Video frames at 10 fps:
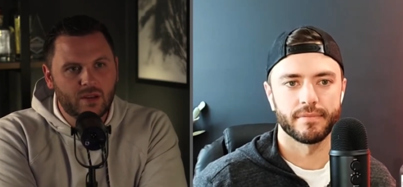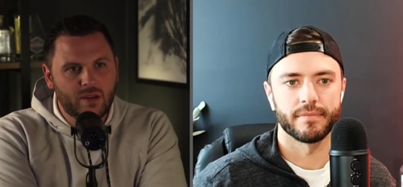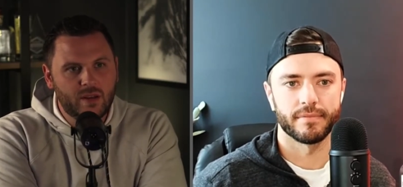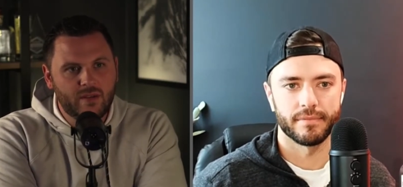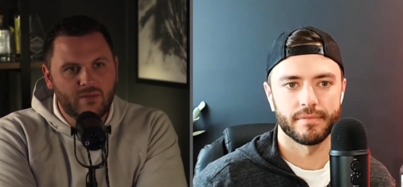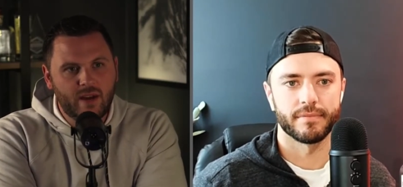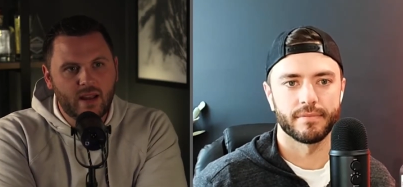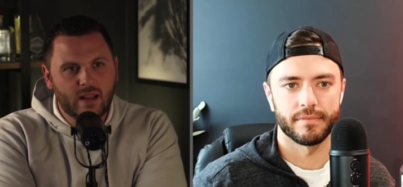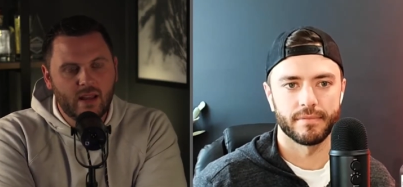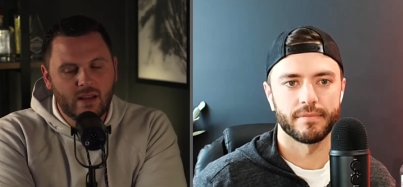Speaker 1: though they
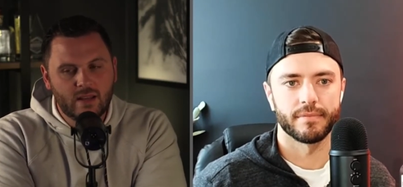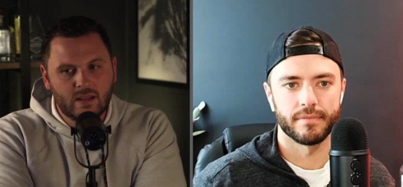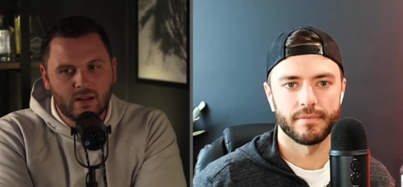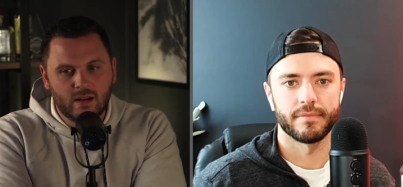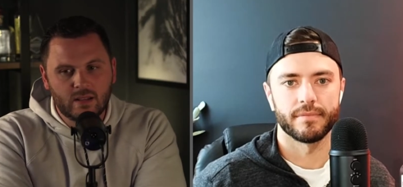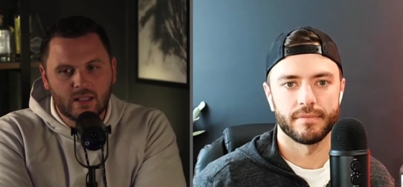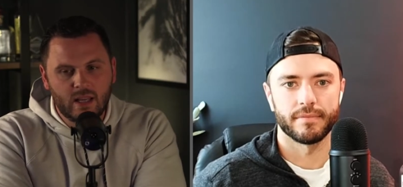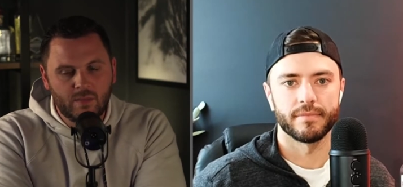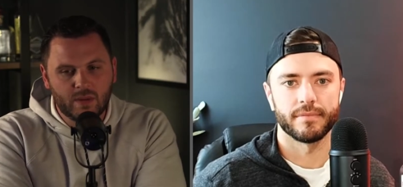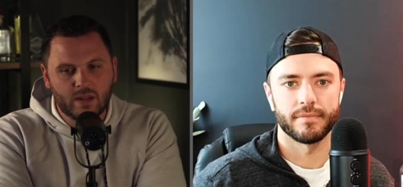fight less, are
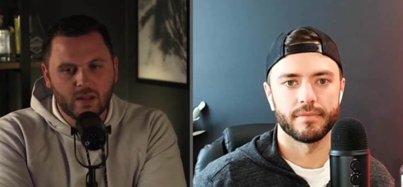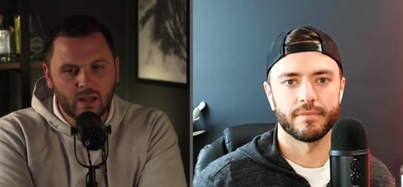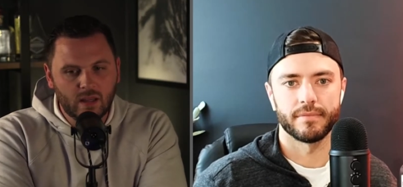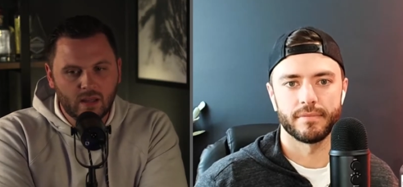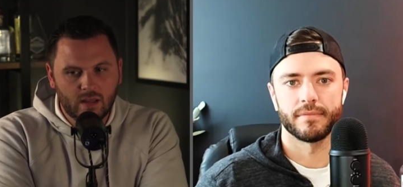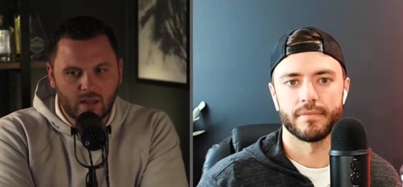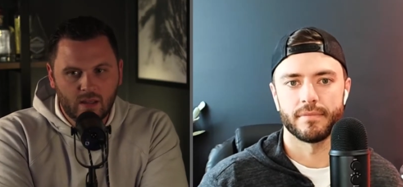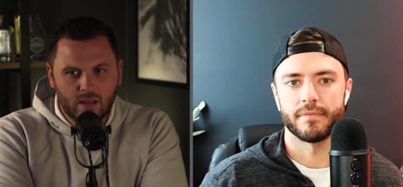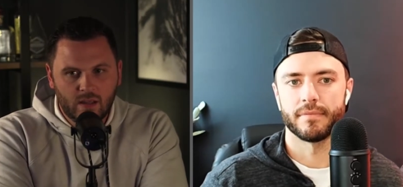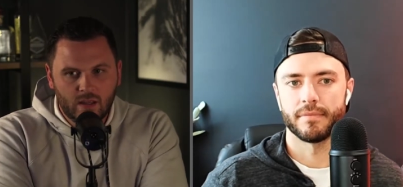typically
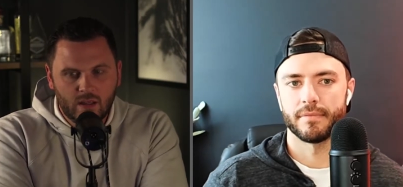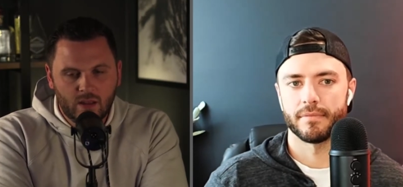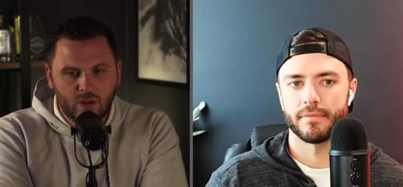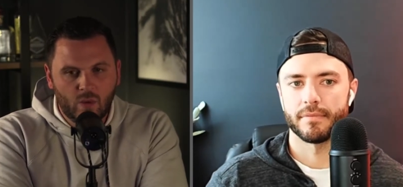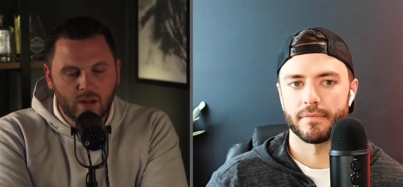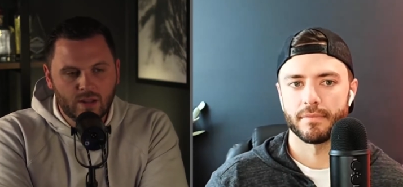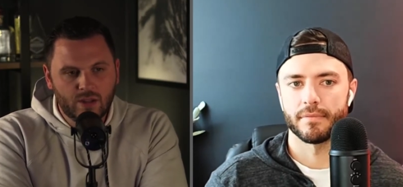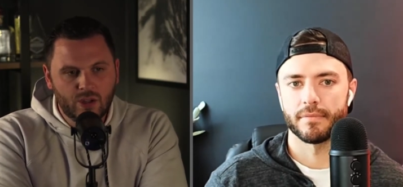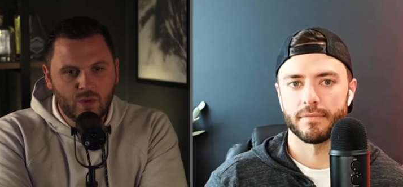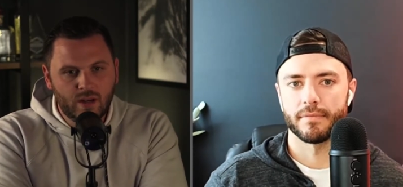the ones
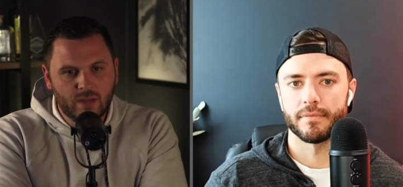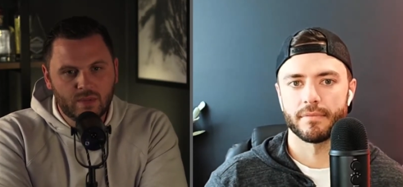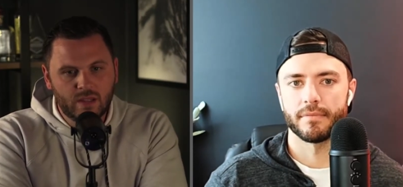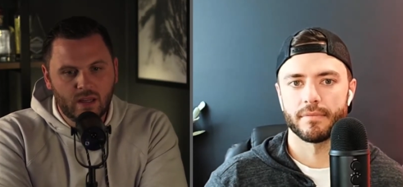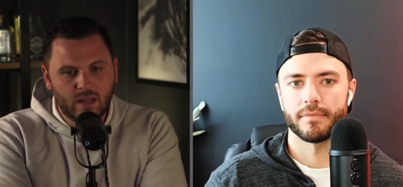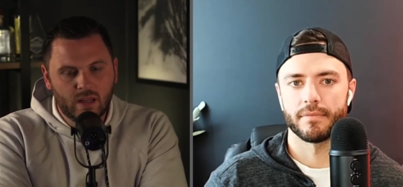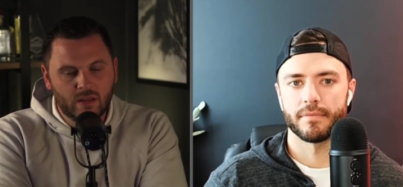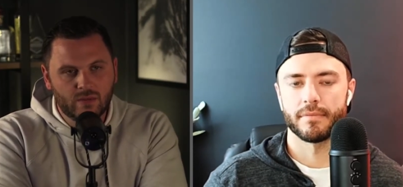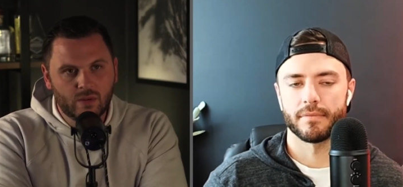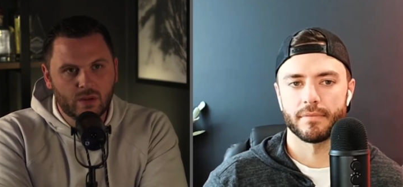who you end up seeing get
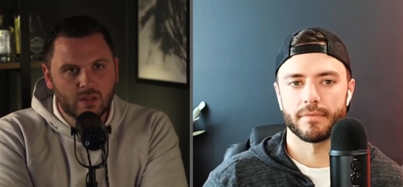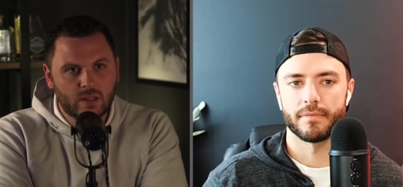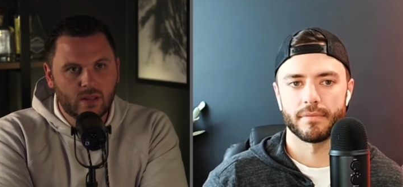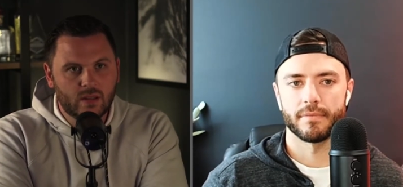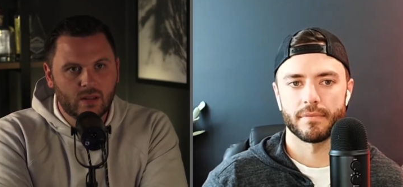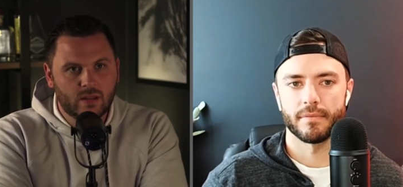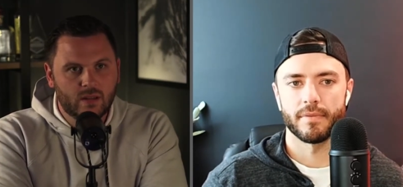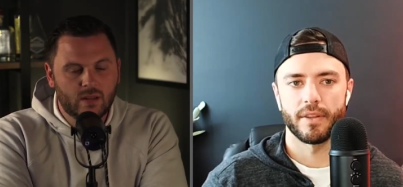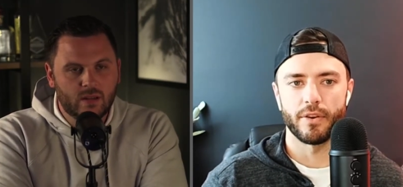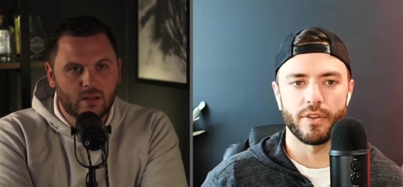divorced.
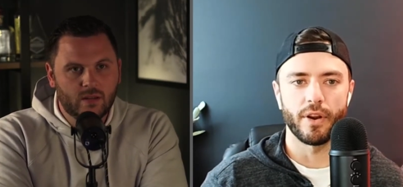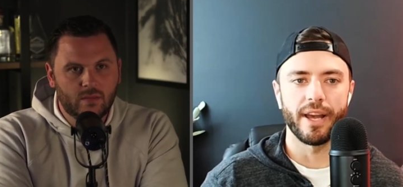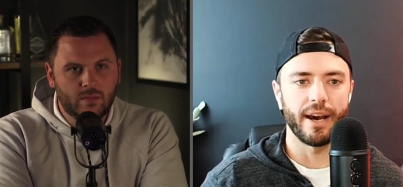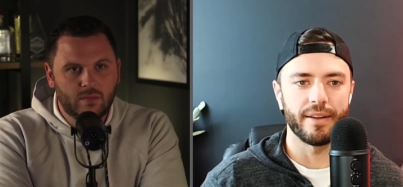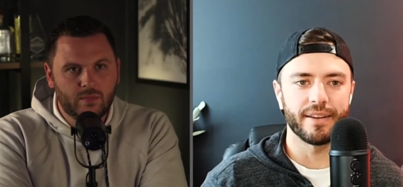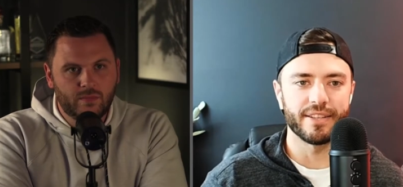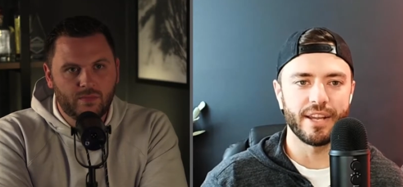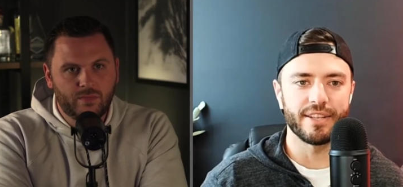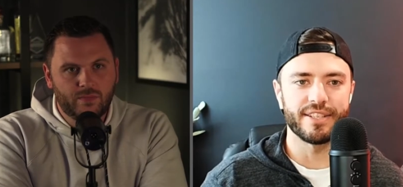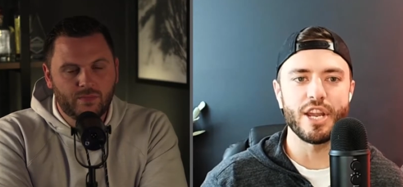
Speaker 2: They're, they're yeah, because
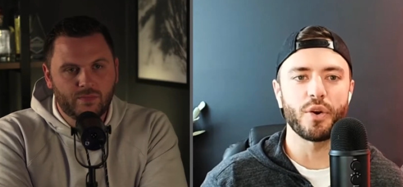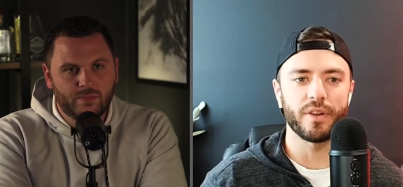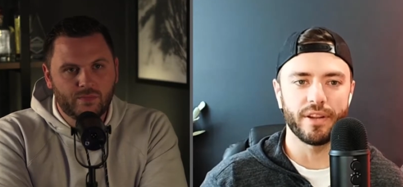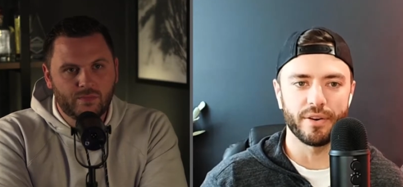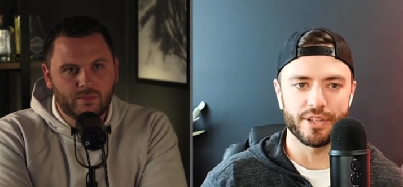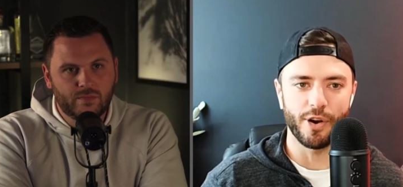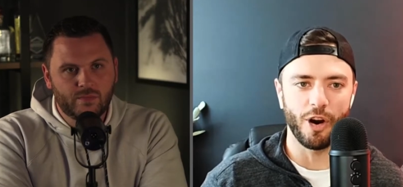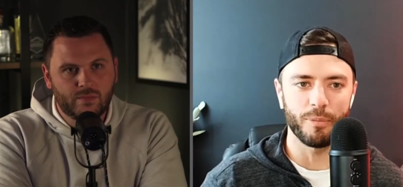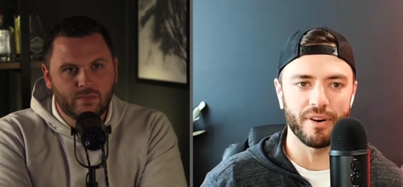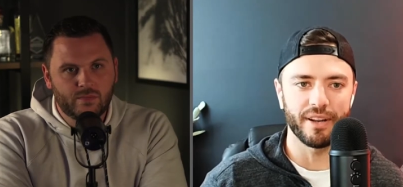they secretly are just
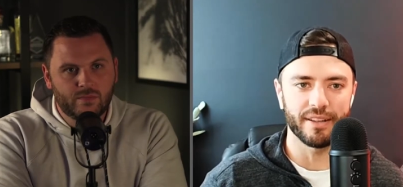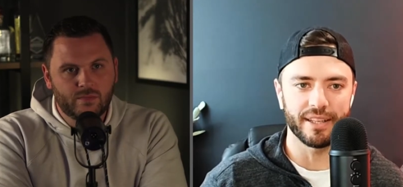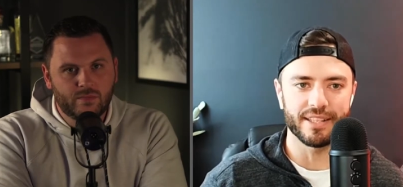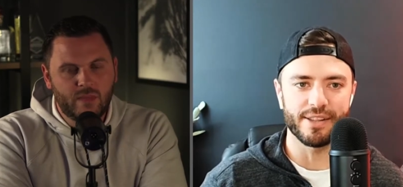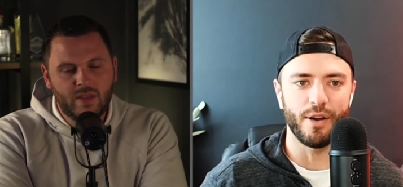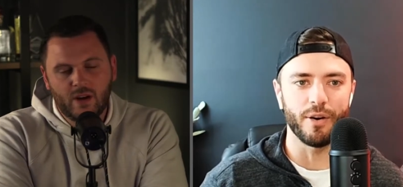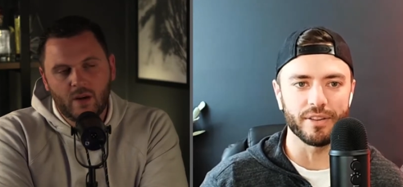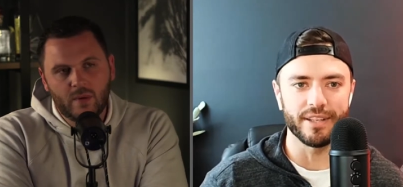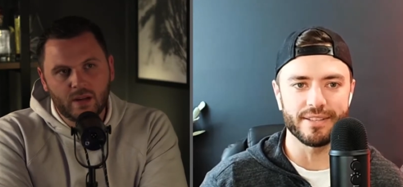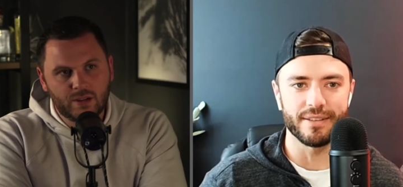harboring like this. Yeah, they're
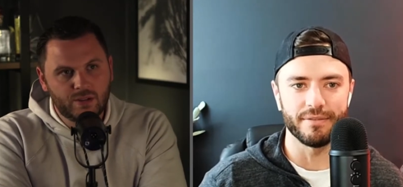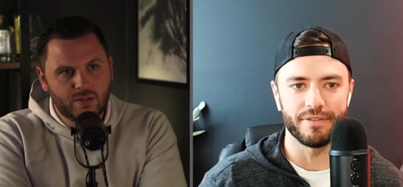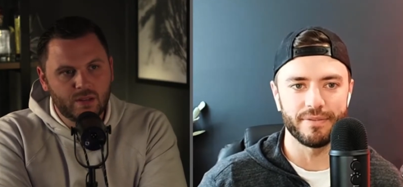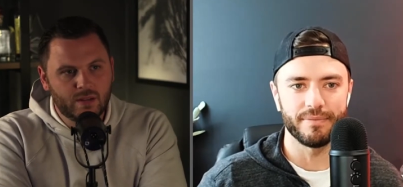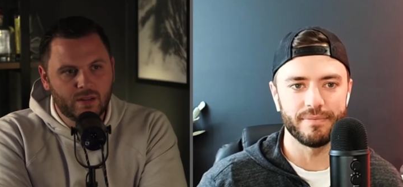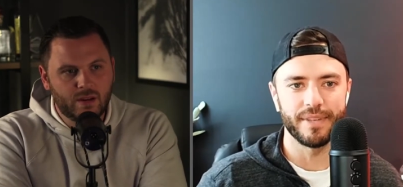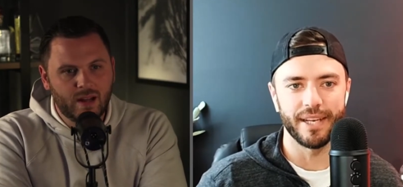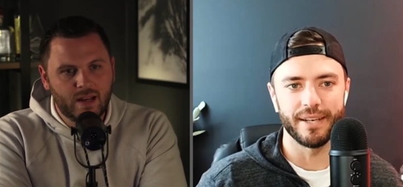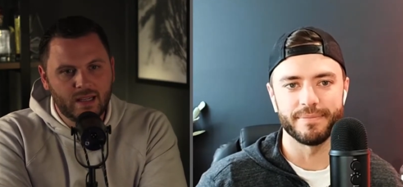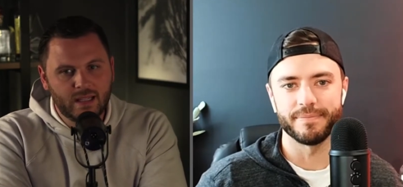harboring issues. Of,
Speaker 1: they're not
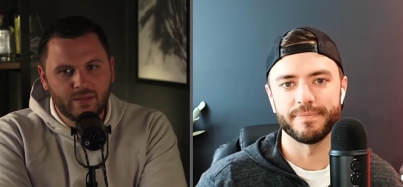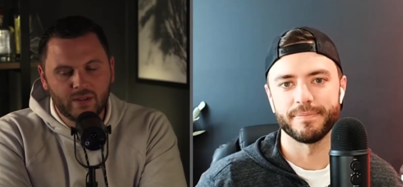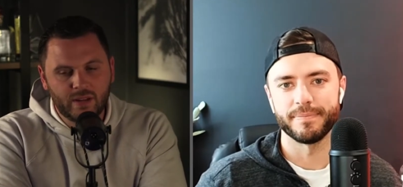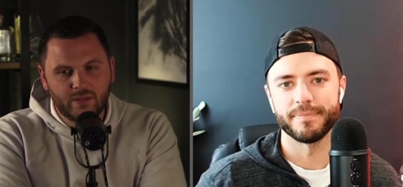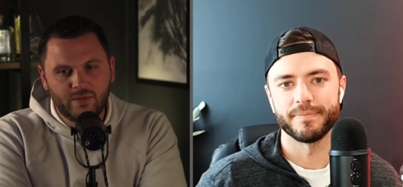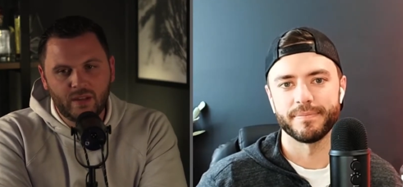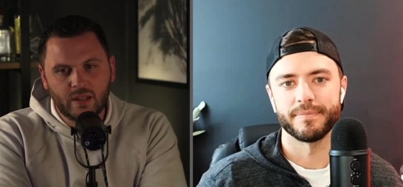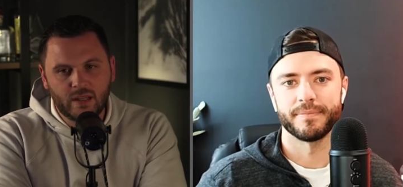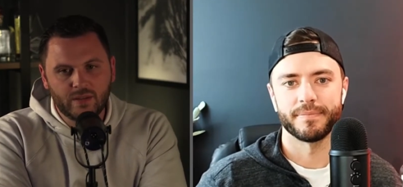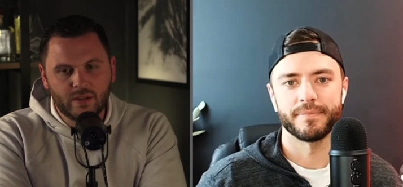yeah. any different. They don't feel
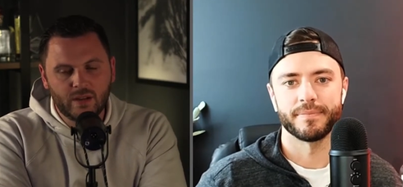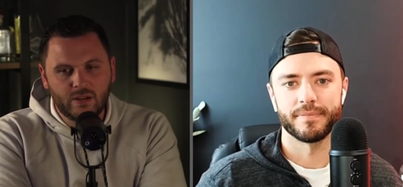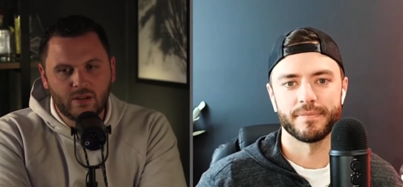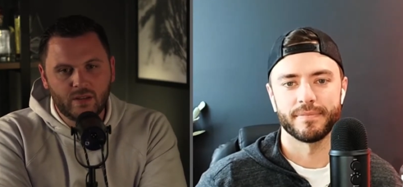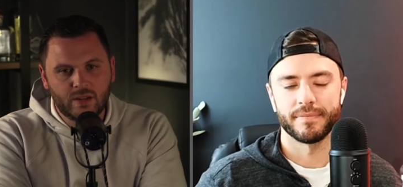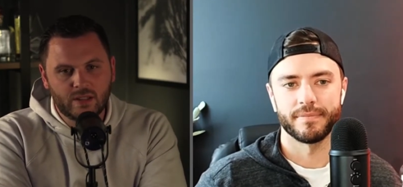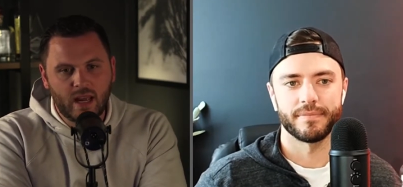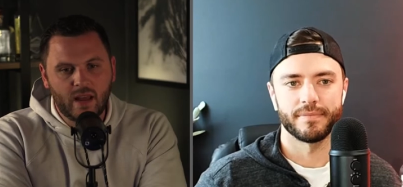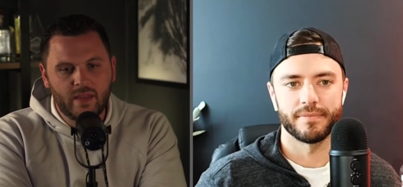any different than you do. They're just how